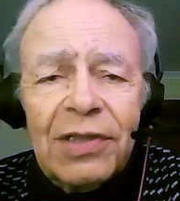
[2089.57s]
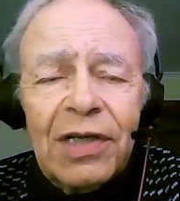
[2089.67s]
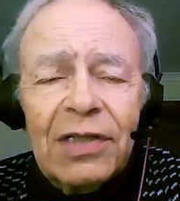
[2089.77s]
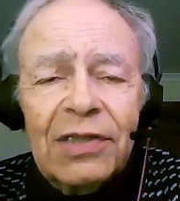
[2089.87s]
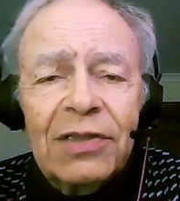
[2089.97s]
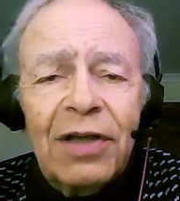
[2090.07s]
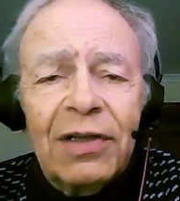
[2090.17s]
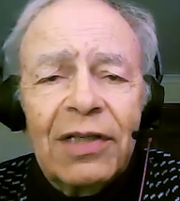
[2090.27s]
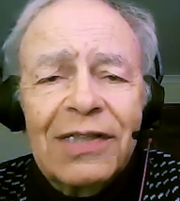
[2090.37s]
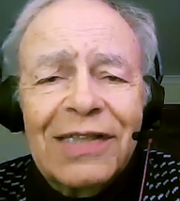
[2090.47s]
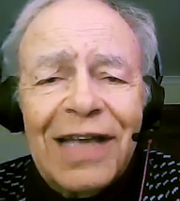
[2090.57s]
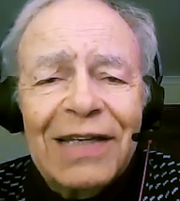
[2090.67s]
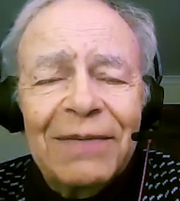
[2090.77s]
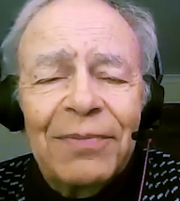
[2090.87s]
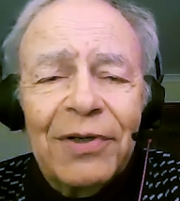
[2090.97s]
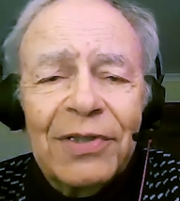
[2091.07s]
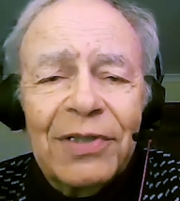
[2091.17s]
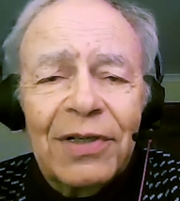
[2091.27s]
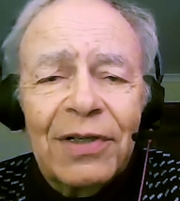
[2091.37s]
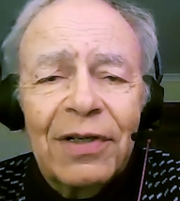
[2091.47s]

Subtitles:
that it's not the same person.